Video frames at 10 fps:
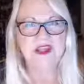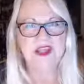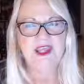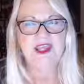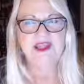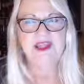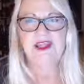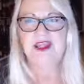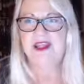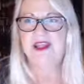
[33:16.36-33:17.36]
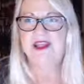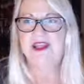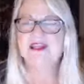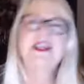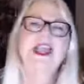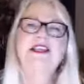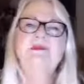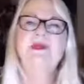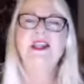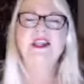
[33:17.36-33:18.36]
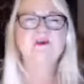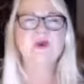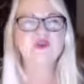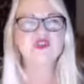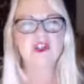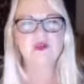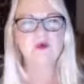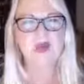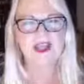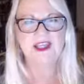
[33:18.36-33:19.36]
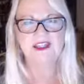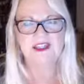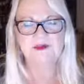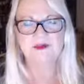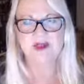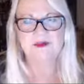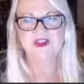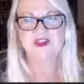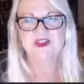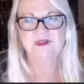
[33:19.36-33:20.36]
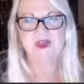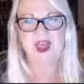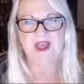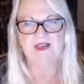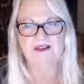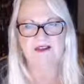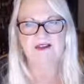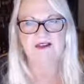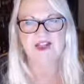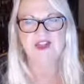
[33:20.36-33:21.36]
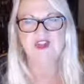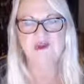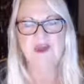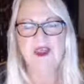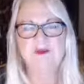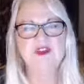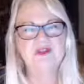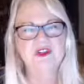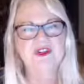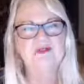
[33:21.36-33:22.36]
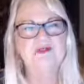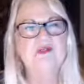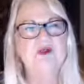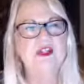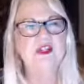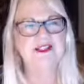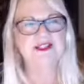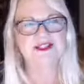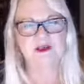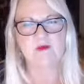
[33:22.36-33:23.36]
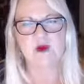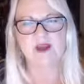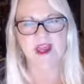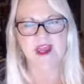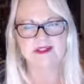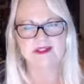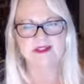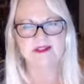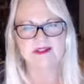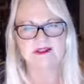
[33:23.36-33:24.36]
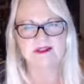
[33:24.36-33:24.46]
And it takes being emotionally ready to be able to do that, to be able to give freely to someone else.